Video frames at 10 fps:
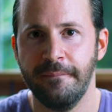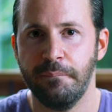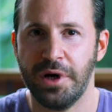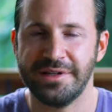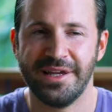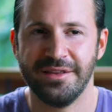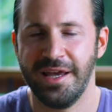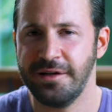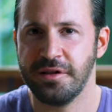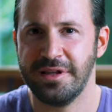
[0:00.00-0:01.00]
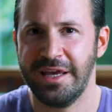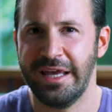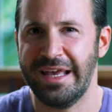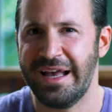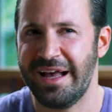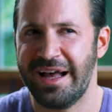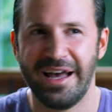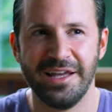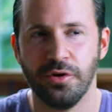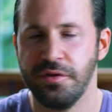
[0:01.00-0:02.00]
But at the end of the day,
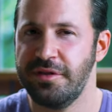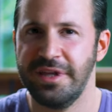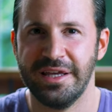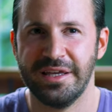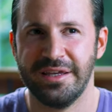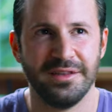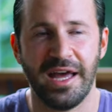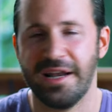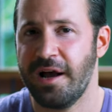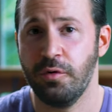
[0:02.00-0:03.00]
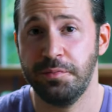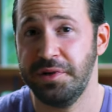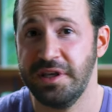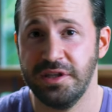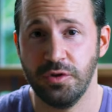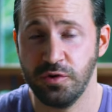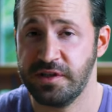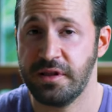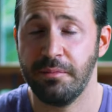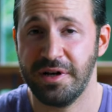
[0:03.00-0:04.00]
I don't think that I would be
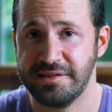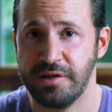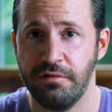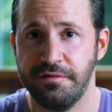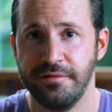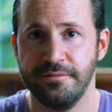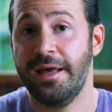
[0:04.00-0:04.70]
using them myself.